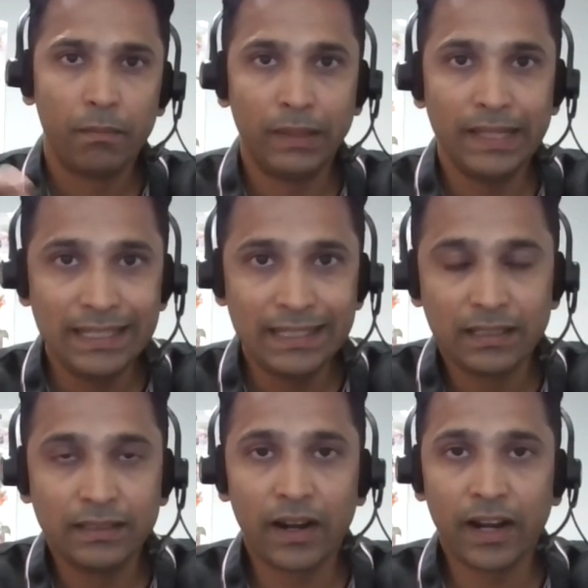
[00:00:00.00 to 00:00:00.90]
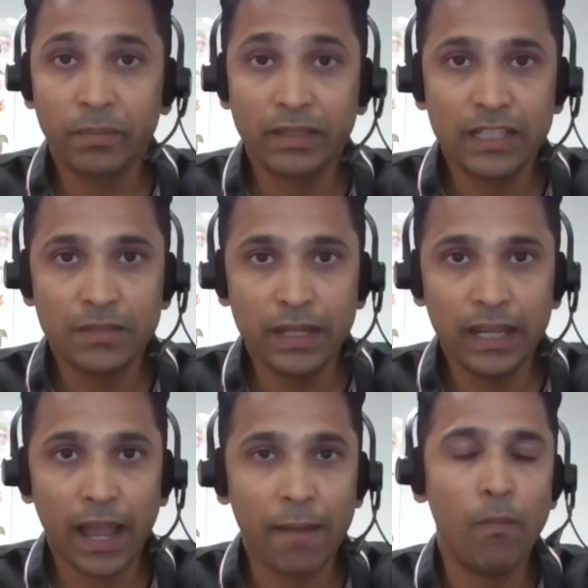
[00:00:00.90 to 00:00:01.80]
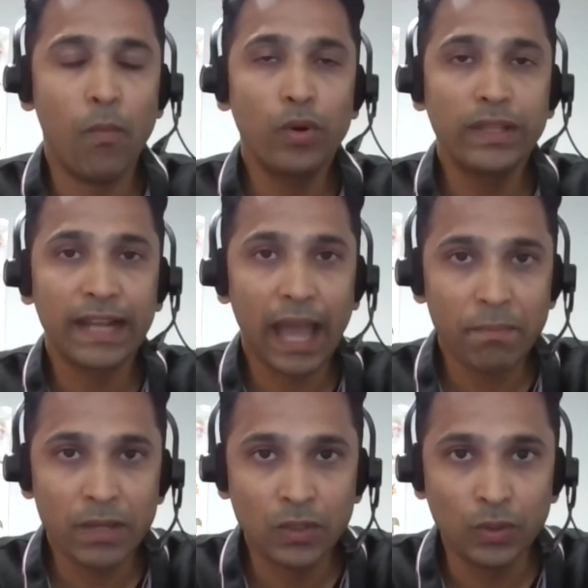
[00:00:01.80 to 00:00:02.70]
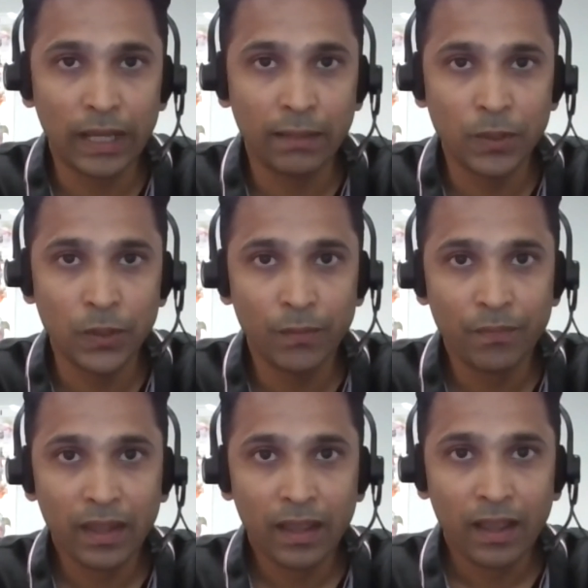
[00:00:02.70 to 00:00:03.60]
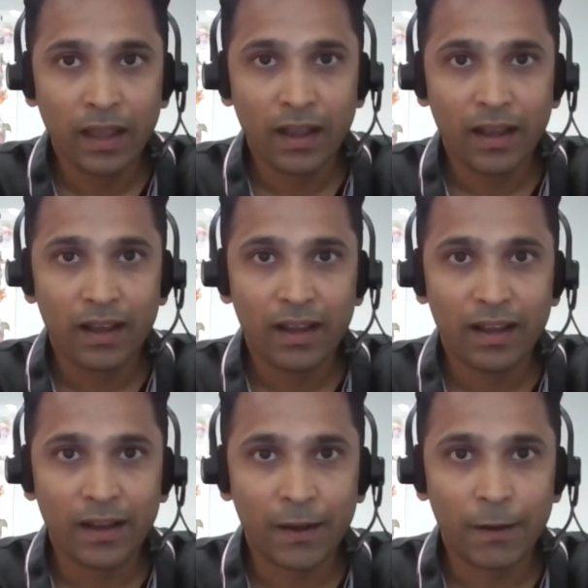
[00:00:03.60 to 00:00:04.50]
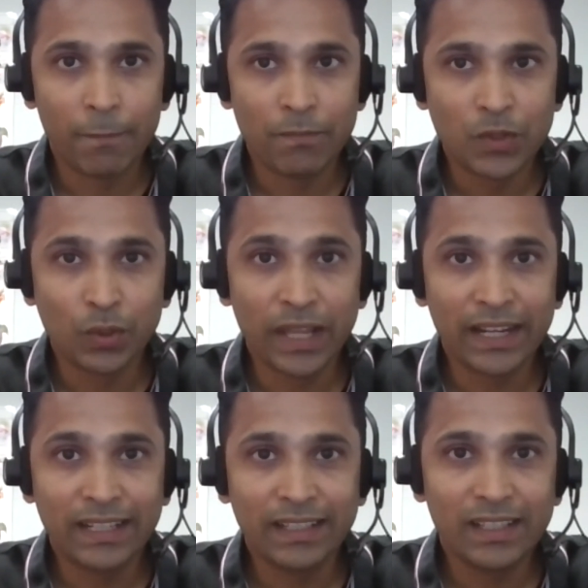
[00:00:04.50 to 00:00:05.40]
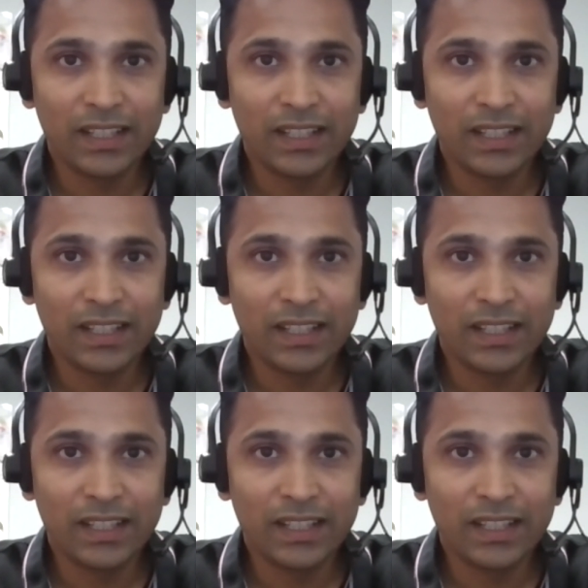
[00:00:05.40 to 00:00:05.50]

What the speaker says: please direct message me. I'm more than happy to help you, so that,